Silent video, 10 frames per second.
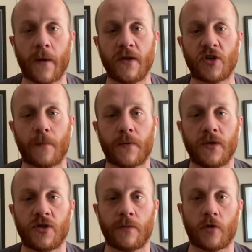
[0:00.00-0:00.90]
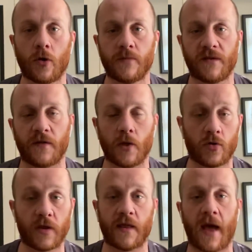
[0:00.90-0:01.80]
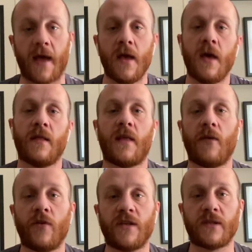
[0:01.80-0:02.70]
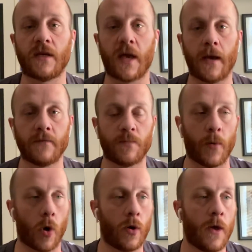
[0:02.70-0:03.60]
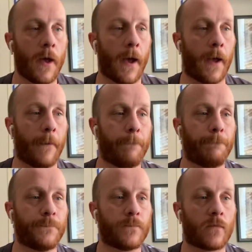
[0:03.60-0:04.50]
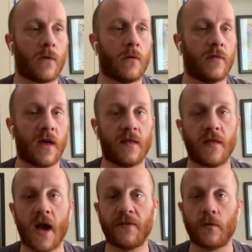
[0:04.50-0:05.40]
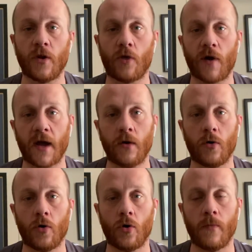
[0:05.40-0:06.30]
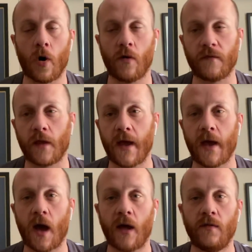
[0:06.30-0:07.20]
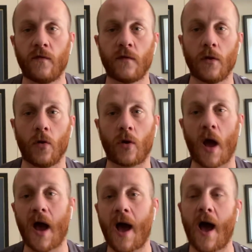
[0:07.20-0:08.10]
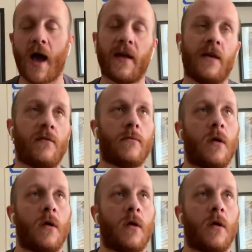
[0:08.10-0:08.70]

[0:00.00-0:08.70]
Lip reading: end championship clubs if you look at their recent games, but they are doing all right at home of late. And look, I